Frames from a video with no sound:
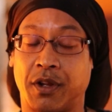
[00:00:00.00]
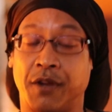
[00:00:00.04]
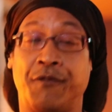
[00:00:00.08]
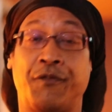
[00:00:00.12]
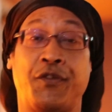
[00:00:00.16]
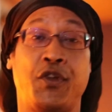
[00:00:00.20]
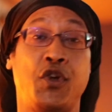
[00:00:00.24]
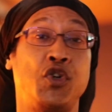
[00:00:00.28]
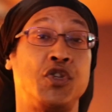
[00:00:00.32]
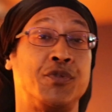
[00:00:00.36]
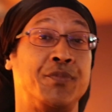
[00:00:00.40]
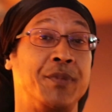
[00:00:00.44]

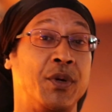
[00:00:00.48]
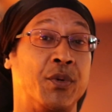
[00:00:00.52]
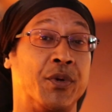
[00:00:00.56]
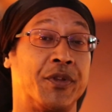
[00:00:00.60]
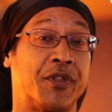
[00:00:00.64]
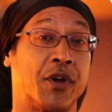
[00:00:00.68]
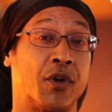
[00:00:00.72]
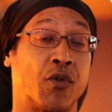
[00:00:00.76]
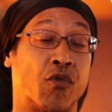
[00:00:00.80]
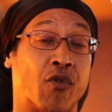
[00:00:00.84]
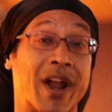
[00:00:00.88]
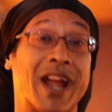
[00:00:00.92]
confuse
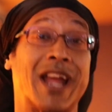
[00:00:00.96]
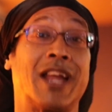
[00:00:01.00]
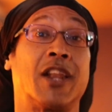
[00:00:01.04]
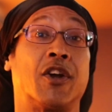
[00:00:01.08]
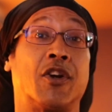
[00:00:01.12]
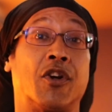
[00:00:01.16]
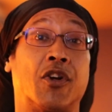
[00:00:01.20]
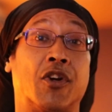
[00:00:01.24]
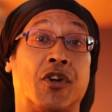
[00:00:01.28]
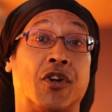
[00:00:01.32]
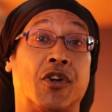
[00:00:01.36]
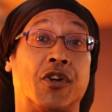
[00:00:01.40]
me with a
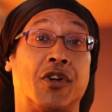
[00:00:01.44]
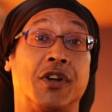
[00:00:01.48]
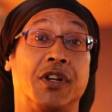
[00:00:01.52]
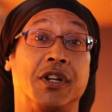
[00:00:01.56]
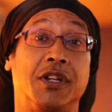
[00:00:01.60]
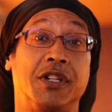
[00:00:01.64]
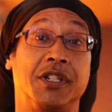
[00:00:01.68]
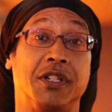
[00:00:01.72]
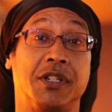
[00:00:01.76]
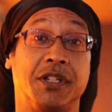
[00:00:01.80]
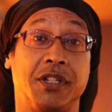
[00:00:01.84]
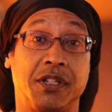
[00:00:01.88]

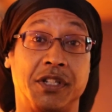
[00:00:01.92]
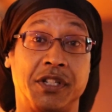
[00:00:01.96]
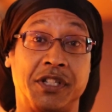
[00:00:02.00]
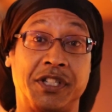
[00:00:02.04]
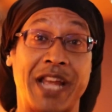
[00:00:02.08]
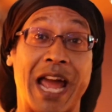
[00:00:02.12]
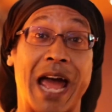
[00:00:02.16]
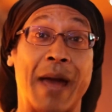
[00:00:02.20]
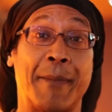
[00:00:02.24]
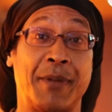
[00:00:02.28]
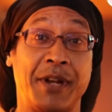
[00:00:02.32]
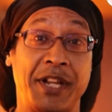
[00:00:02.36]
regular
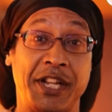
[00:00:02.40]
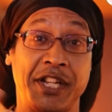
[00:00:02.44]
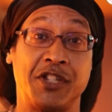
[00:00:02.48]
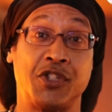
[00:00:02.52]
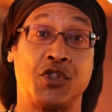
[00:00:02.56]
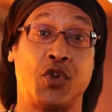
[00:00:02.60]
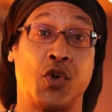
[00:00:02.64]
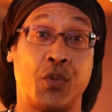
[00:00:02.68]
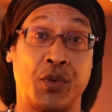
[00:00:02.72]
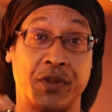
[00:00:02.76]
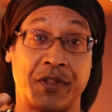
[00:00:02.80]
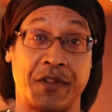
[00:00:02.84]

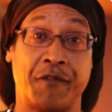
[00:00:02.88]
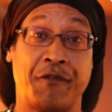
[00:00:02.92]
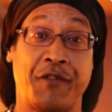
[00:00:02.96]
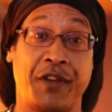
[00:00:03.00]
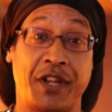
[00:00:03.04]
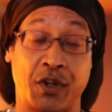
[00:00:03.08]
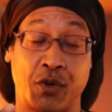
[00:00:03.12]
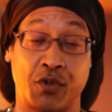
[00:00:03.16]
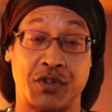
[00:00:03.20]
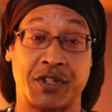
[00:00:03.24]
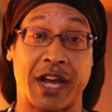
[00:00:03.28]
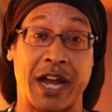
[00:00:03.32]
Japanese, knowing what the
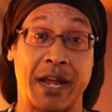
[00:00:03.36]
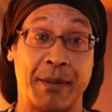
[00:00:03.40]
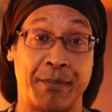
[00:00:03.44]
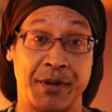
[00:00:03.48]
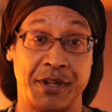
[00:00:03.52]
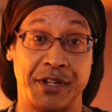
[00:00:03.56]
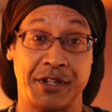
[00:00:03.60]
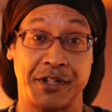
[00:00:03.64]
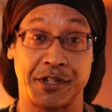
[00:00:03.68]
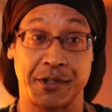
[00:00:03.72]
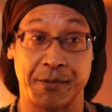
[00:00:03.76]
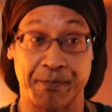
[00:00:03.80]

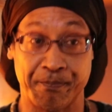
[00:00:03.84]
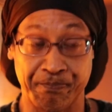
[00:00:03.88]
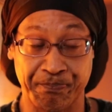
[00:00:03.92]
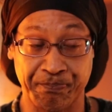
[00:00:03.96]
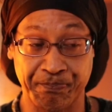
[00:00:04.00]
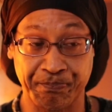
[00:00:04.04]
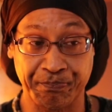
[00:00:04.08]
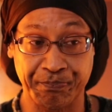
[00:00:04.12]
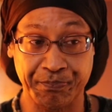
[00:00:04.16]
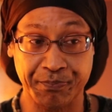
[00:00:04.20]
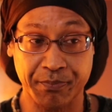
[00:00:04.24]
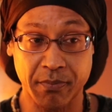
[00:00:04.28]
phenotype is?
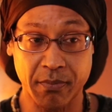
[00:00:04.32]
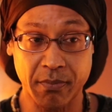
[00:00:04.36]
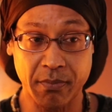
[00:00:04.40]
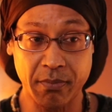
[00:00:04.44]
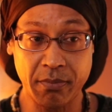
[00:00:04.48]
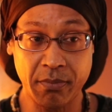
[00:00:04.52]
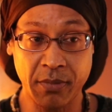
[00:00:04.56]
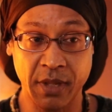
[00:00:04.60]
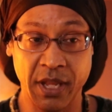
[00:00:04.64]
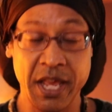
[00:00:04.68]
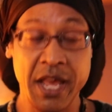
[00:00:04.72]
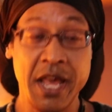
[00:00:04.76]

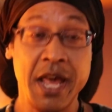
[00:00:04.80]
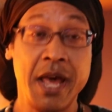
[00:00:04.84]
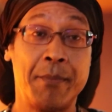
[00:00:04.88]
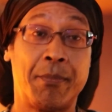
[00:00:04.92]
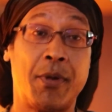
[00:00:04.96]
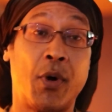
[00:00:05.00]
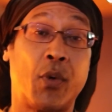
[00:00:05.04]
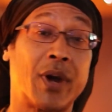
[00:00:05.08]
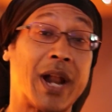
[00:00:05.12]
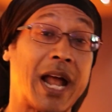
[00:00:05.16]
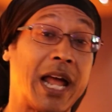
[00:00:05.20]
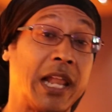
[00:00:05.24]

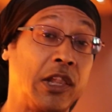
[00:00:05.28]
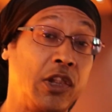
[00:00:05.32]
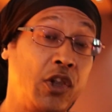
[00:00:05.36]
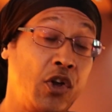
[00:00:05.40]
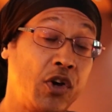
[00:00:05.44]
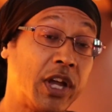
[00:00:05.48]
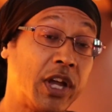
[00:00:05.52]
But when I